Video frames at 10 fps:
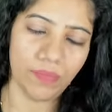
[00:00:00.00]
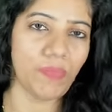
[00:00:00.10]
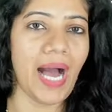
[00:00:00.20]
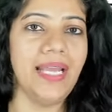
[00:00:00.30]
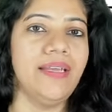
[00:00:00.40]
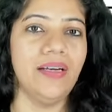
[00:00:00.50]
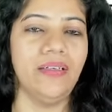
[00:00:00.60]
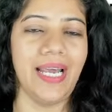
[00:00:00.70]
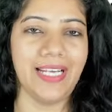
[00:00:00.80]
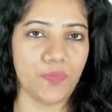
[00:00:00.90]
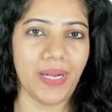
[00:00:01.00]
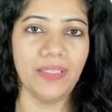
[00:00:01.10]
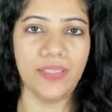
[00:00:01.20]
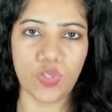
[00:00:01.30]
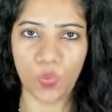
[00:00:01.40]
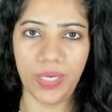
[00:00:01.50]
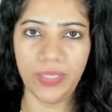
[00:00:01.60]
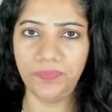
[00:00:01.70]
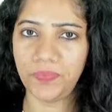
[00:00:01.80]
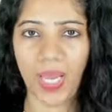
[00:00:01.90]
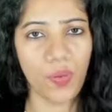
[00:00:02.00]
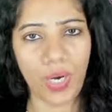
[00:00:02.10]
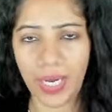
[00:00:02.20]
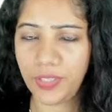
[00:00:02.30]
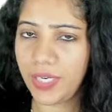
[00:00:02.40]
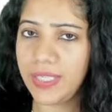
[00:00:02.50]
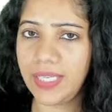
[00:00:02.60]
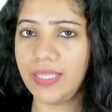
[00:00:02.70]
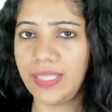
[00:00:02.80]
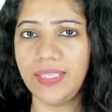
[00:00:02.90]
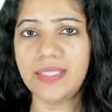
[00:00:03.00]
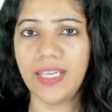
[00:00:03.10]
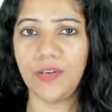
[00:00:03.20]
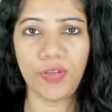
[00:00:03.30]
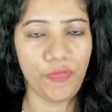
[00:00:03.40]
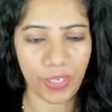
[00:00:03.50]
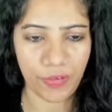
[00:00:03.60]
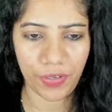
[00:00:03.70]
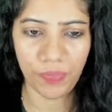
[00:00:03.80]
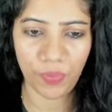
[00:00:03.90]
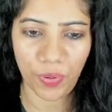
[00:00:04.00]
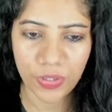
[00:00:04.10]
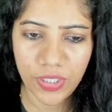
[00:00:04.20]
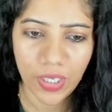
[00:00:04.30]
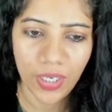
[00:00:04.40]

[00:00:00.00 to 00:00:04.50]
I expect this one. I really think that this can be very, very important.